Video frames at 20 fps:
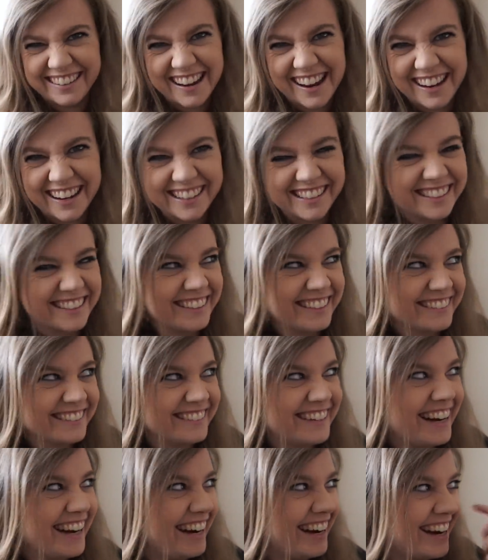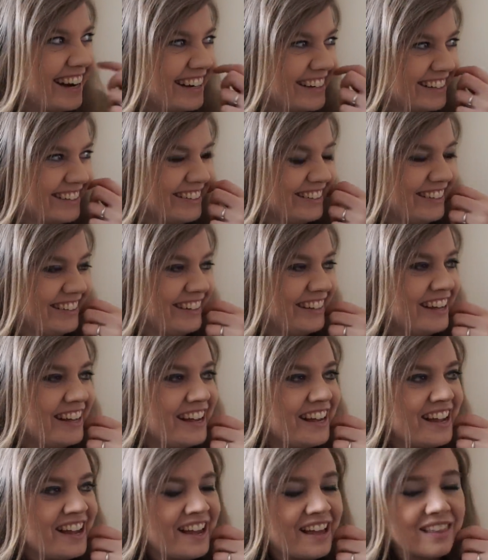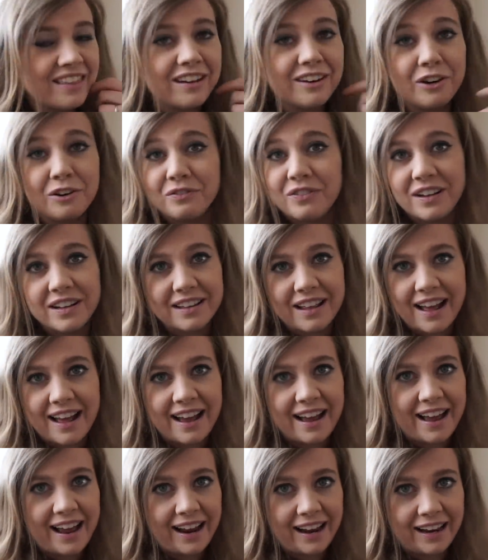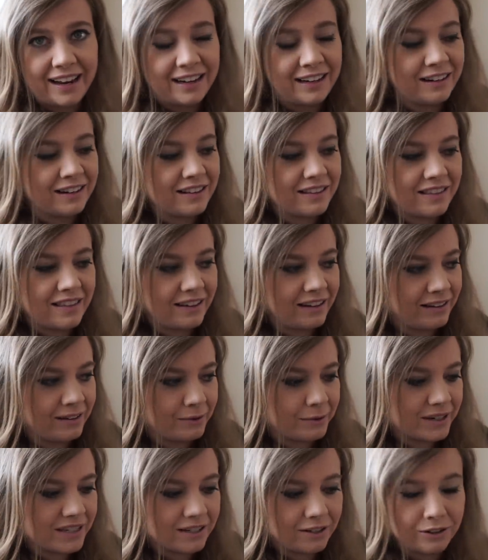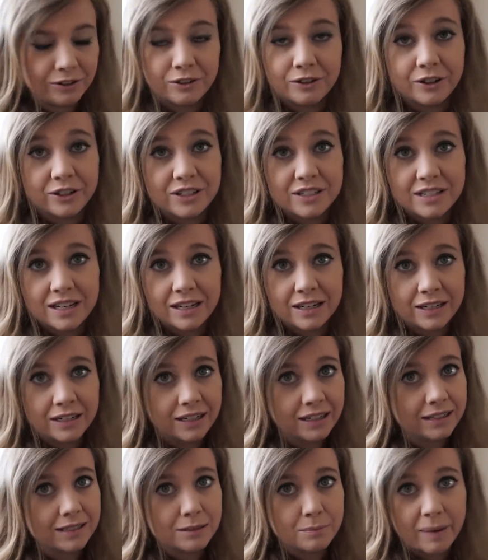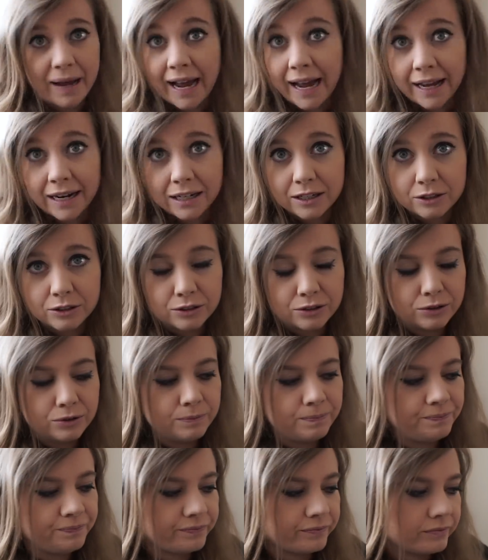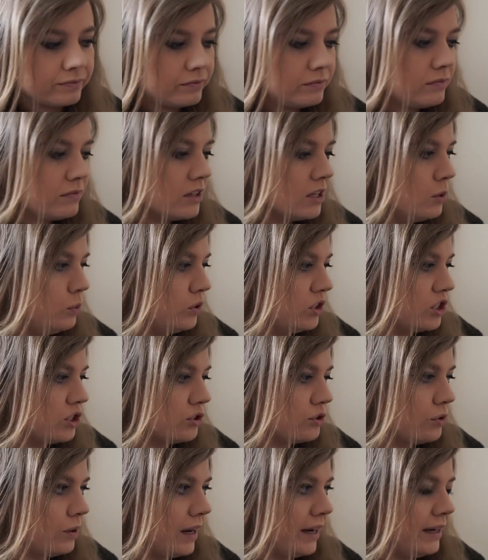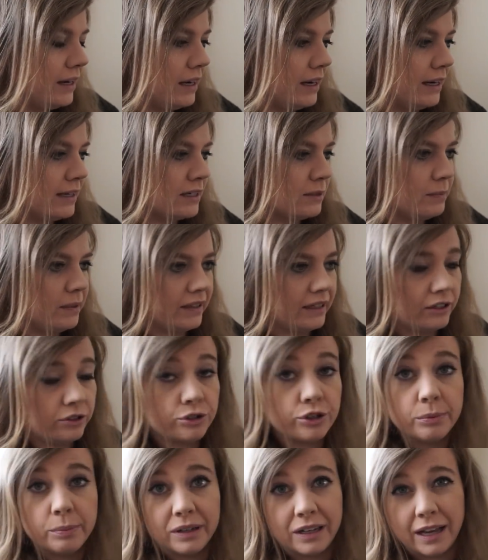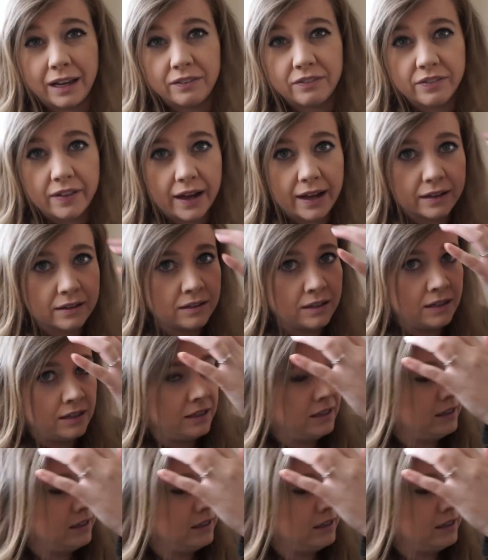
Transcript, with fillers: nice in a way, I don't know. They don't think that and the resident ghost here is bad at all, which is quite nice, but they do believe that